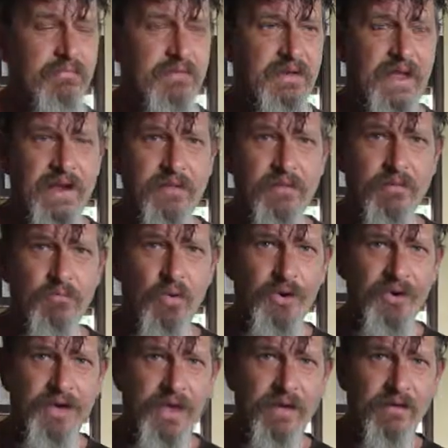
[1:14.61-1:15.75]
getting them
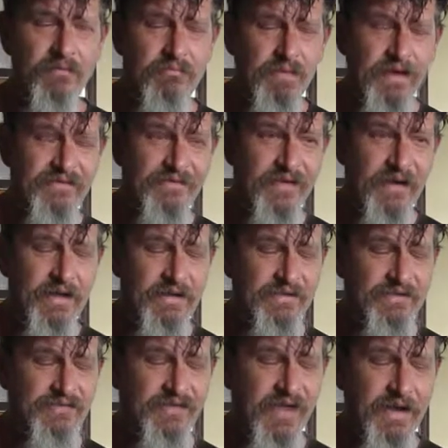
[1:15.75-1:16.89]
working. Basically,
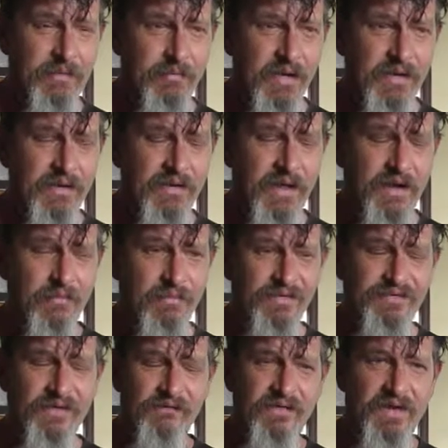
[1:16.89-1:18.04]
just getting
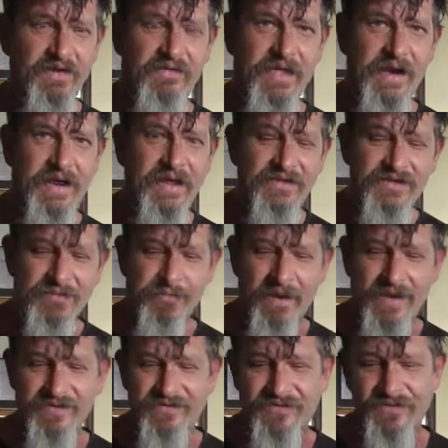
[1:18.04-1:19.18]
myself into that
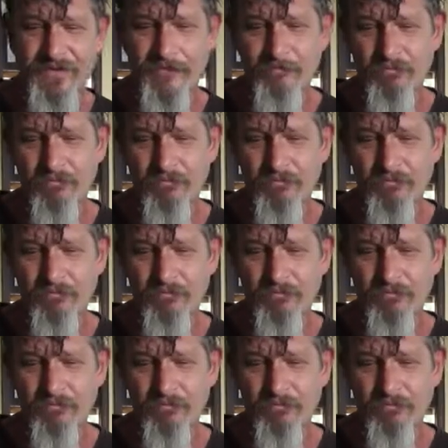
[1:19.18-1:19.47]
headspace.